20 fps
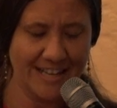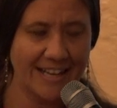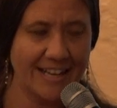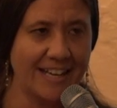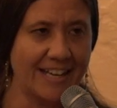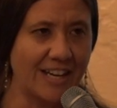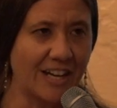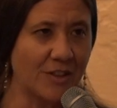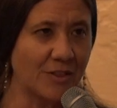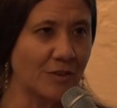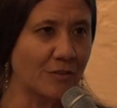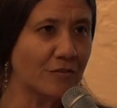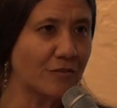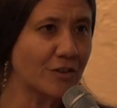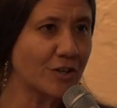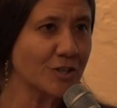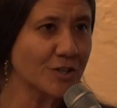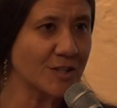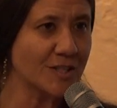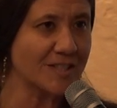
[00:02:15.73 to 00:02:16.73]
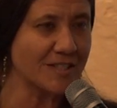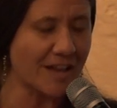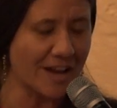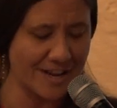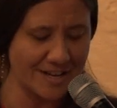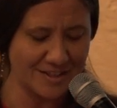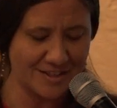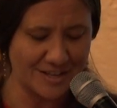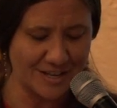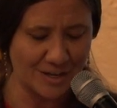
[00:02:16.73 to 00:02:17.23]
And on the first
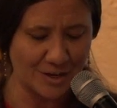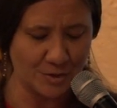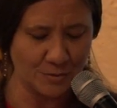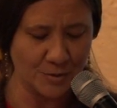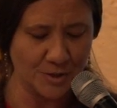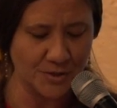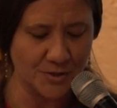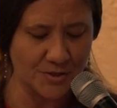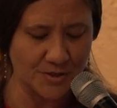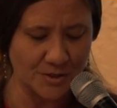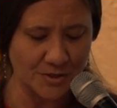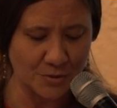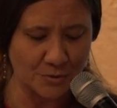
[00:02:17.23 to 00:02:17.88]
slide there was the